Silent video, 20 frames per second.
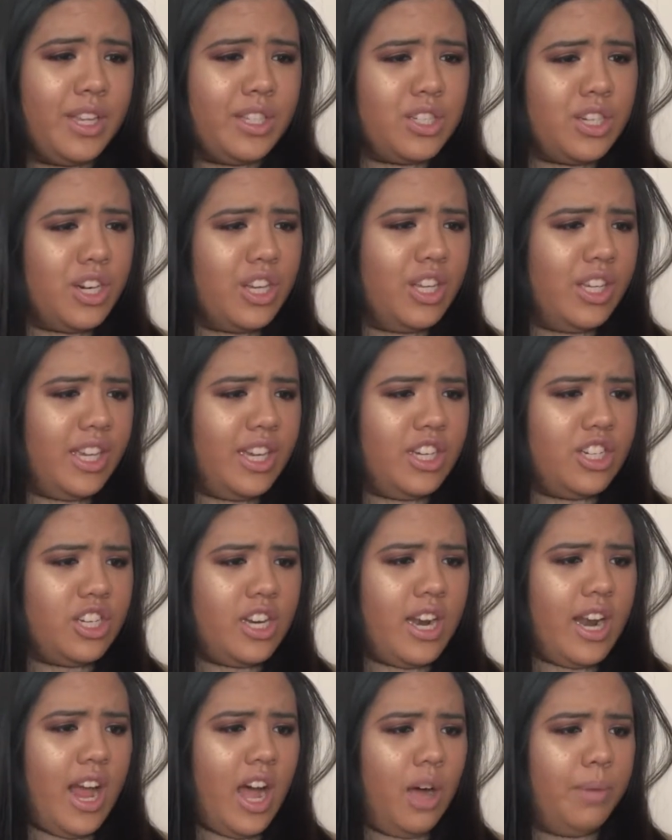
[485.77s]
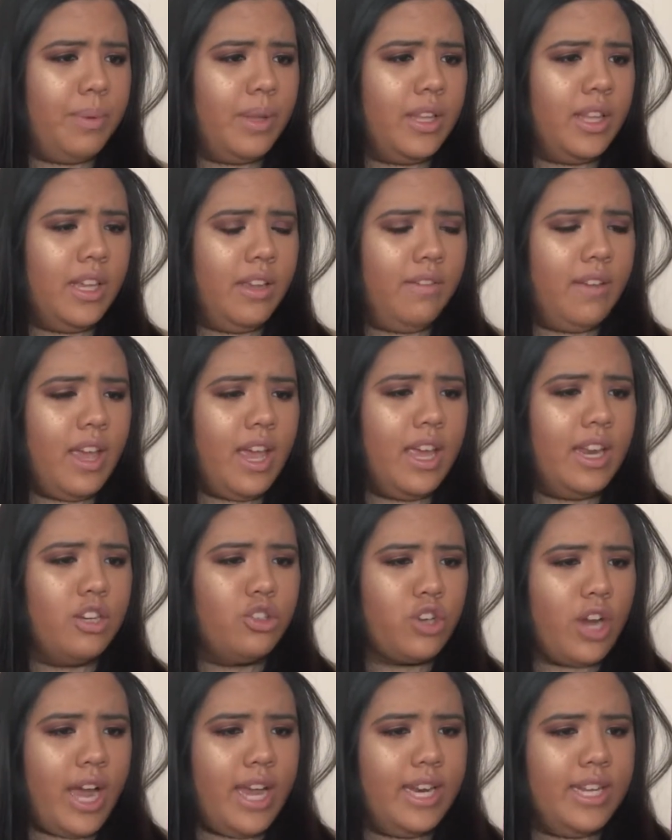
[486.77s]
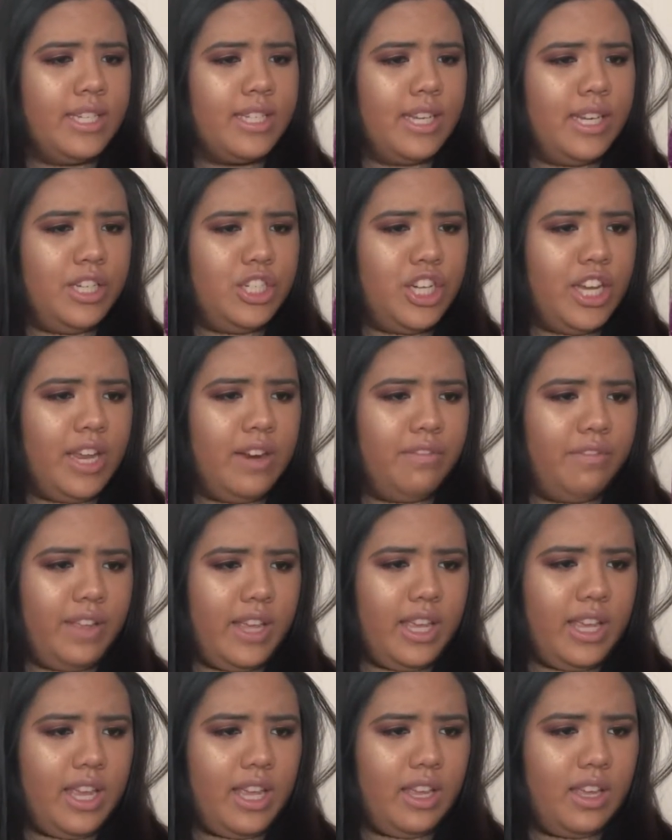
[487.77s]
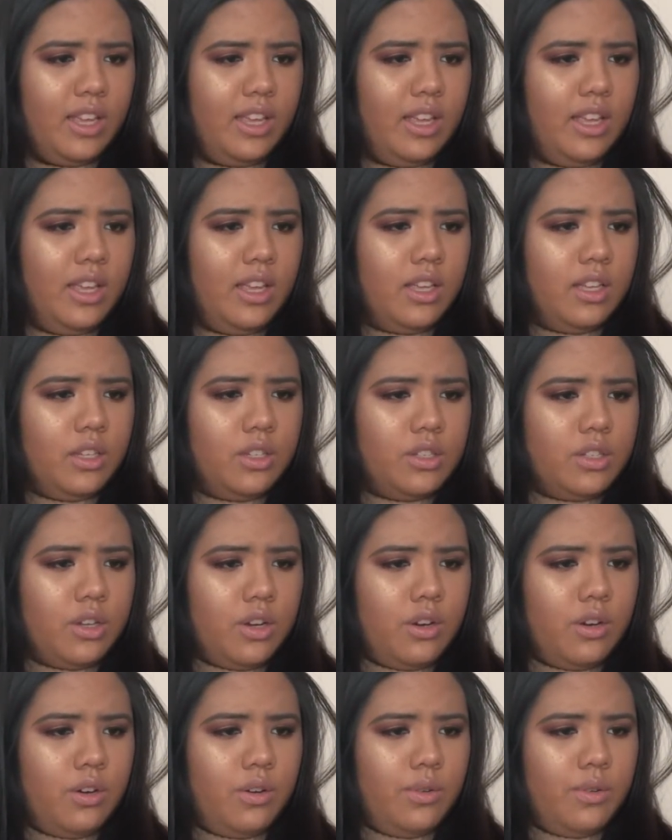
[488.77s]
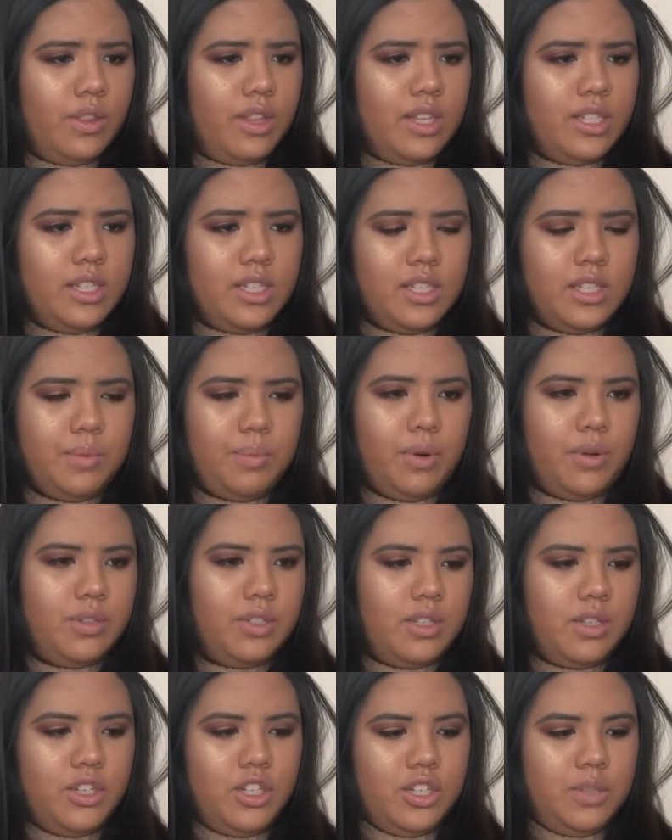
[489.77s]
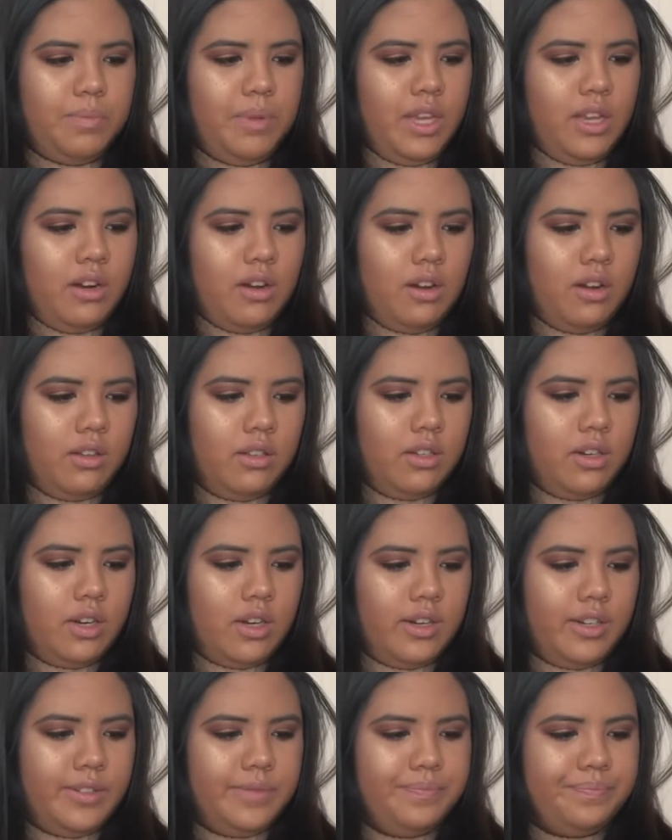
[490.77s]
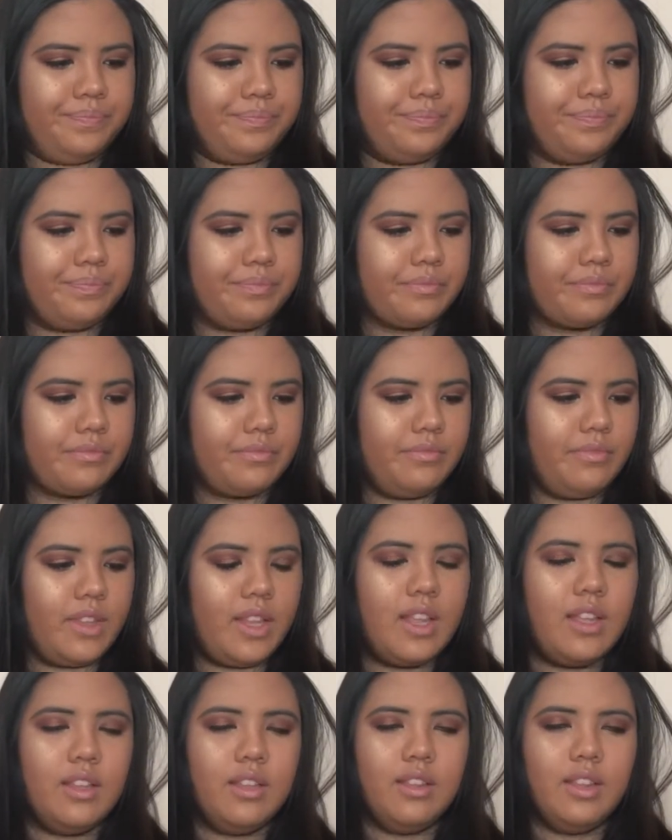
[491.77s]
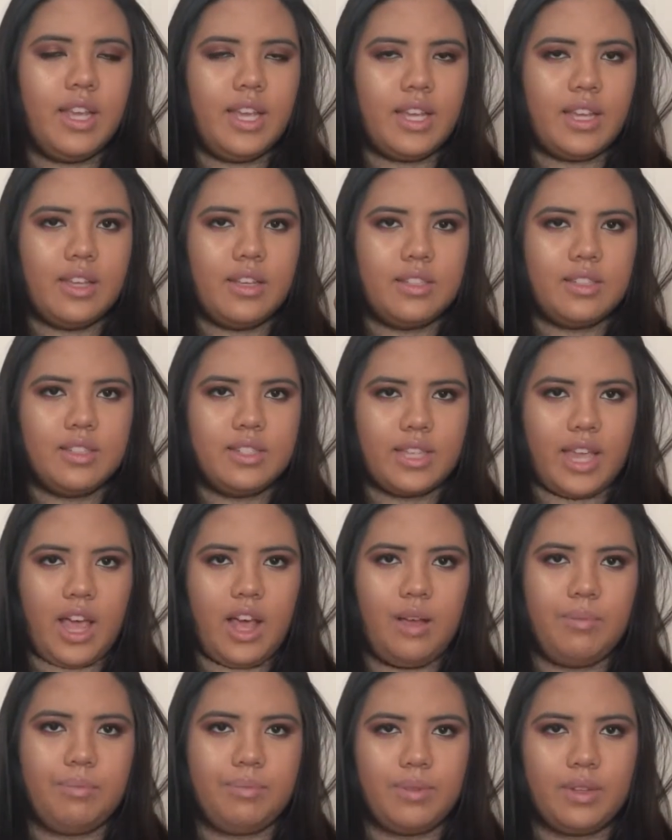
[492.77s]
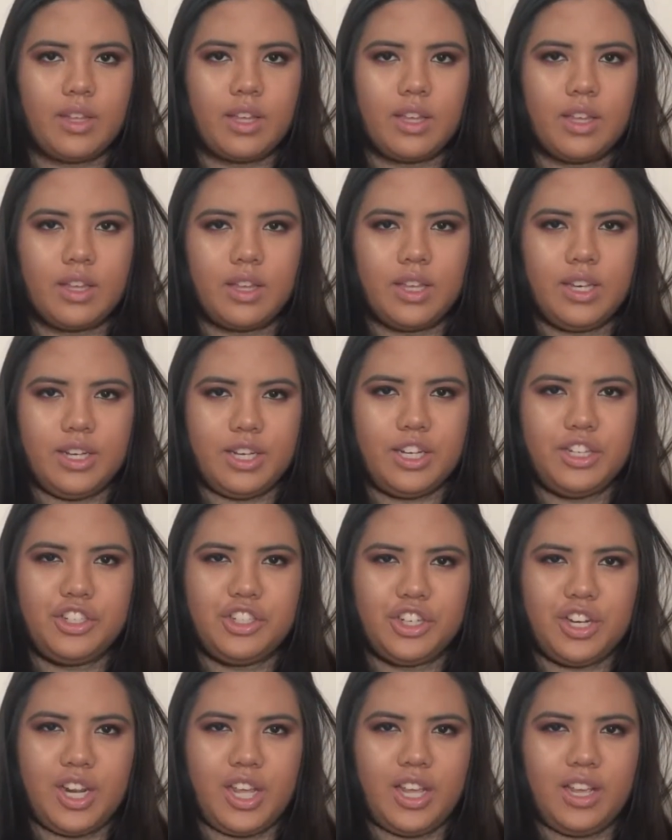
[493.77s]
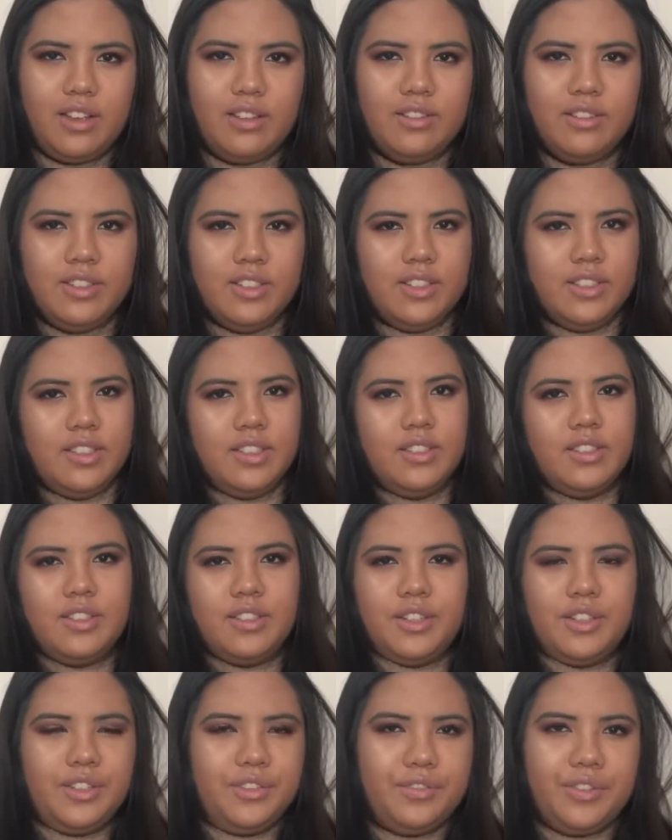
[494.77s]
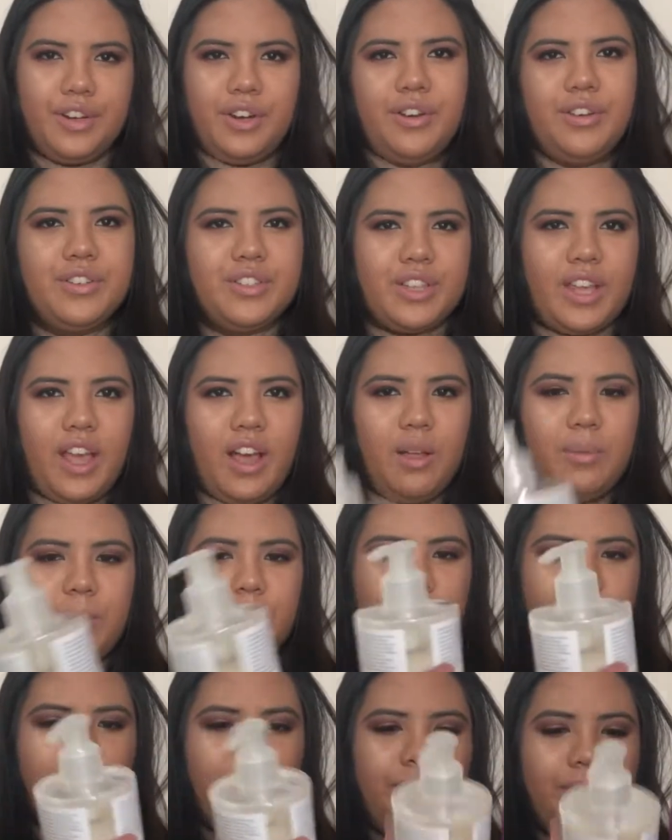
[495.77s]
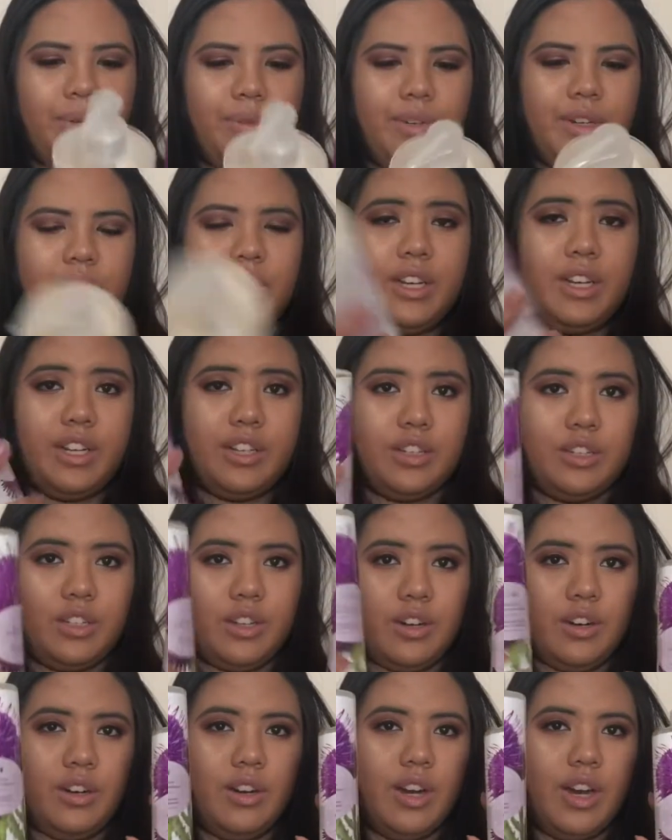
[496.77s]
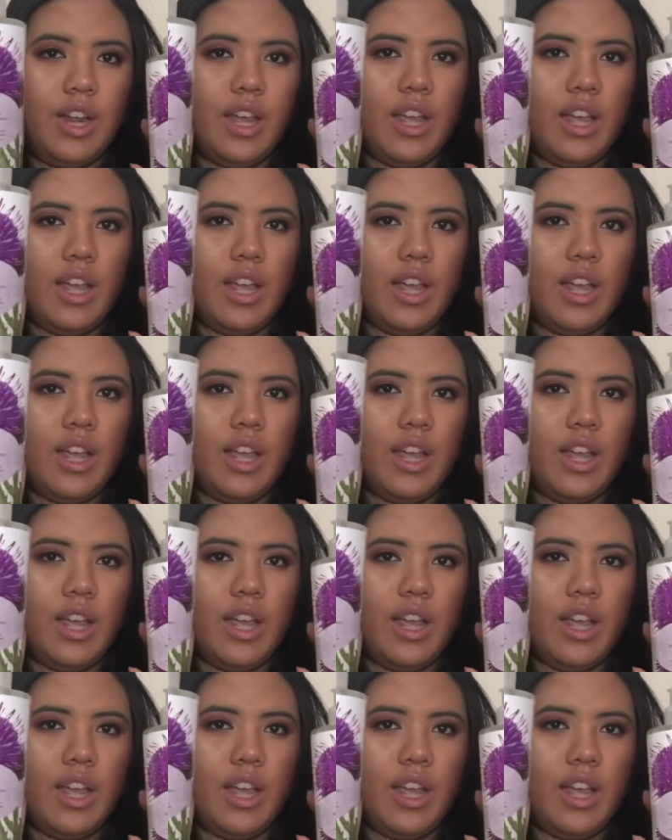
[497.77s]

circulation, and help alleviate dryness, itching, and flaking. So this is supposed to just be an all-in-all, like scalp conditioning, good for your scalp shampoo and conditioner.